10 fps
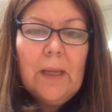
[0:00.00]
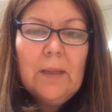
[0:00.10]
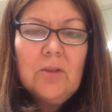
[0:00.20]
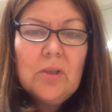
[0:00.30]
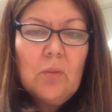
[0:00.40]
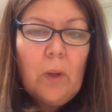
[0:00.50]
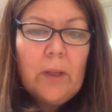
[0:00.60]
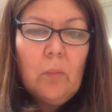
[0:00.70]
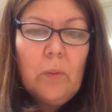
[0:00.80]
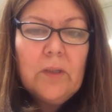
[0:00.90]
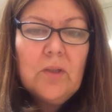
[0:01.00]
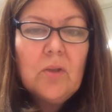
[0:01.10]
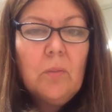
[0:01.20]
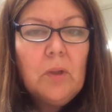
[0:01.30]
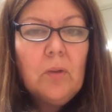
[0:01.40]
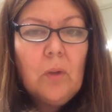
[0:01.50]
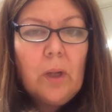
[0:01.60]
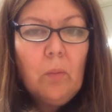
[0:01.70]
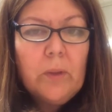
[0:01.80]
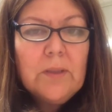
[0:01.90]
she right away, she told me, no,
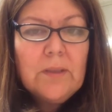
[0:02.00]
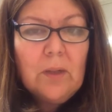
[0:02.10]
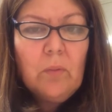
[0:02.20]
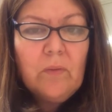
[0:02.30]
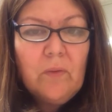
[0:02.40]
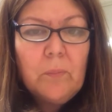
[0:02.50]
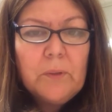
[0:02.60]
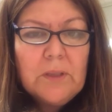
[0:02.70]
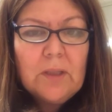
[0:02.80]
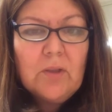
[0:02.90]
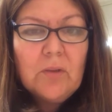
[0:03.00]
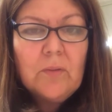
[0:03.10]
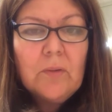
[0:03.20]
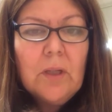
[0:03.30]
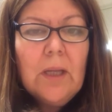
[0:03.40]
I want to stay with full potential.